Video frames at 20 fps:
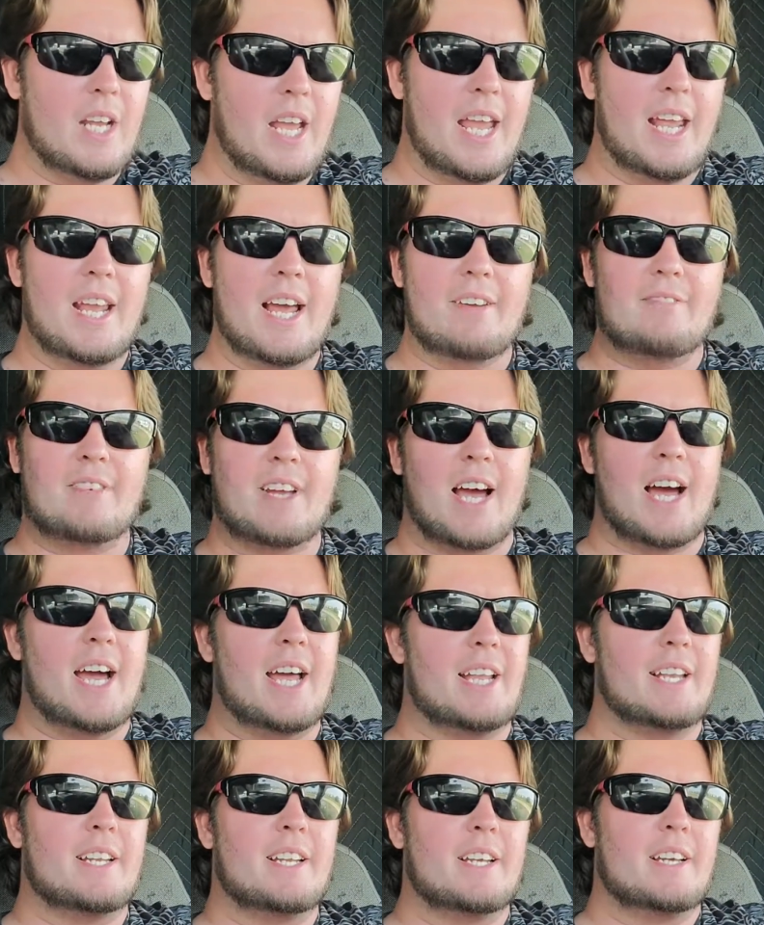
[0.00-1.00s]
and
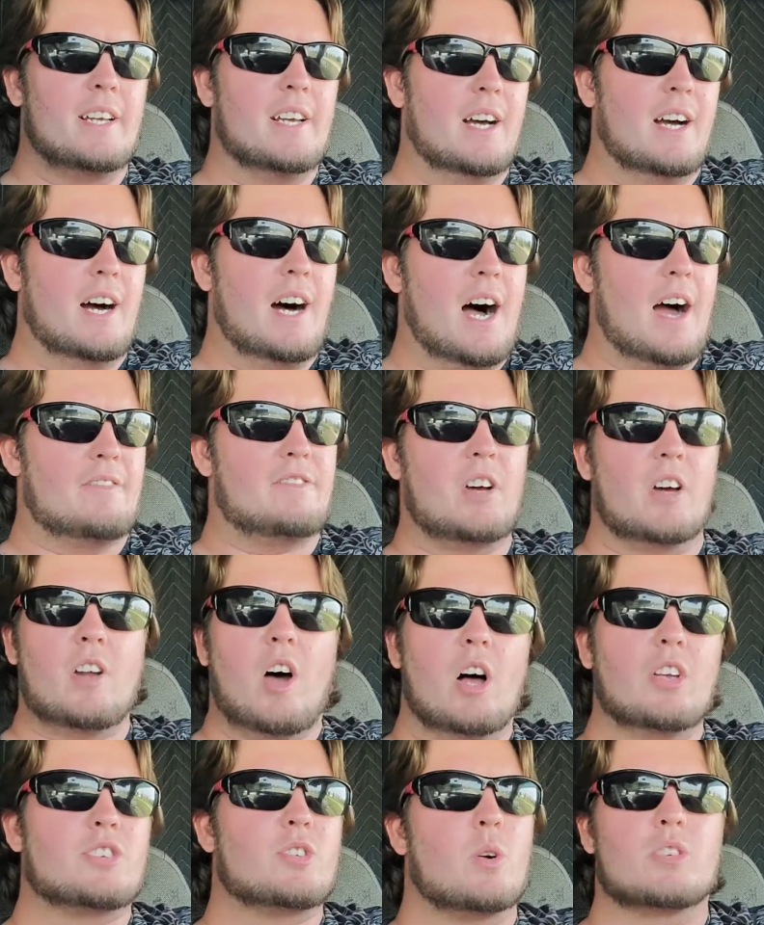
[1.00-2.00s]
I've done
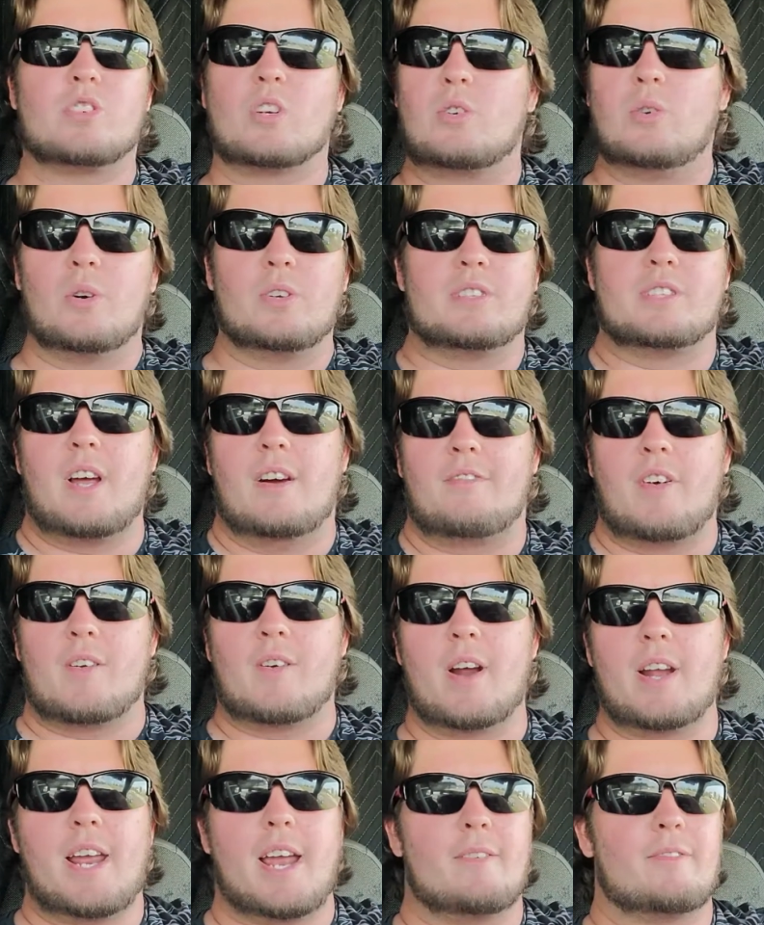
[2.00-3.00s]
all sorts of cool stuff
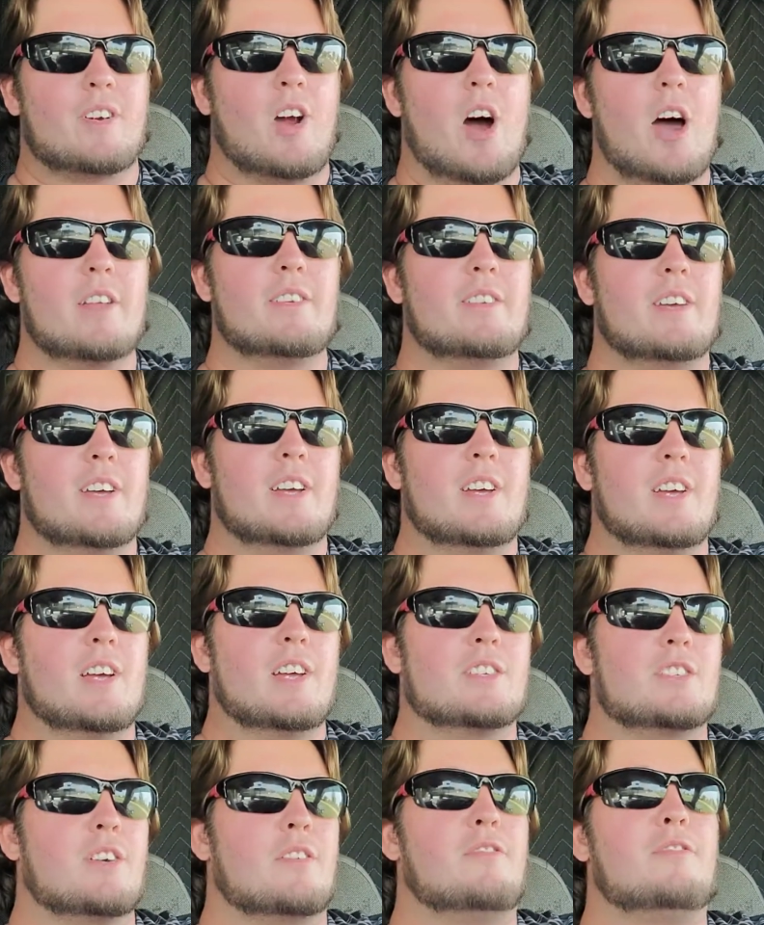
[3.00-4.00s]
already. I've gone
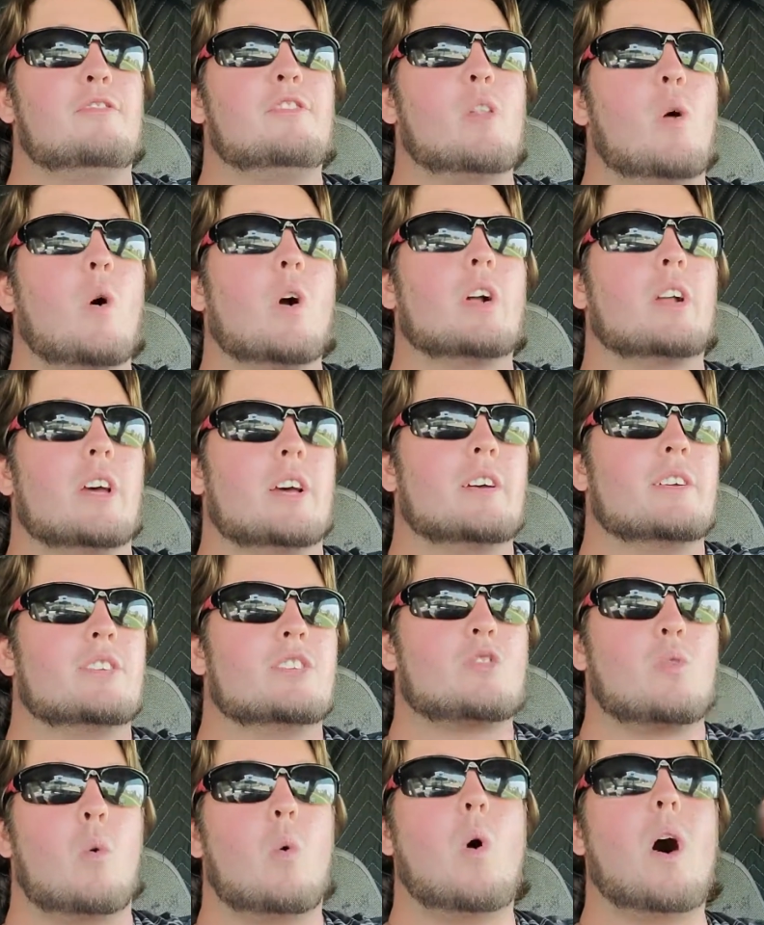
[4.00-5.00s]
to Florida
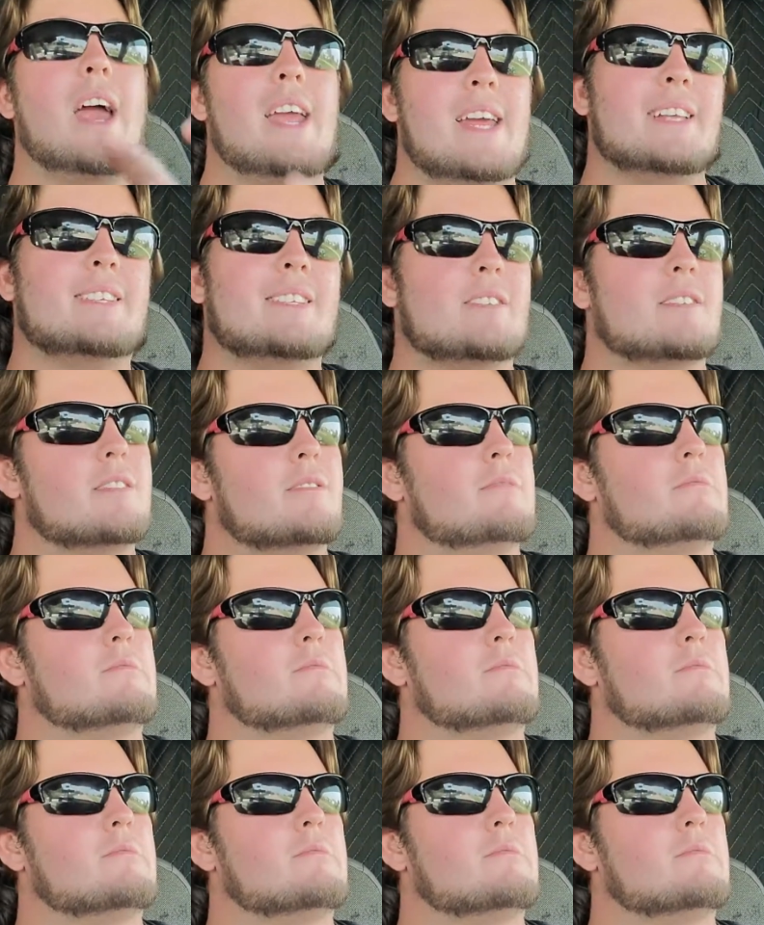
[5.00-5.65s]
twice.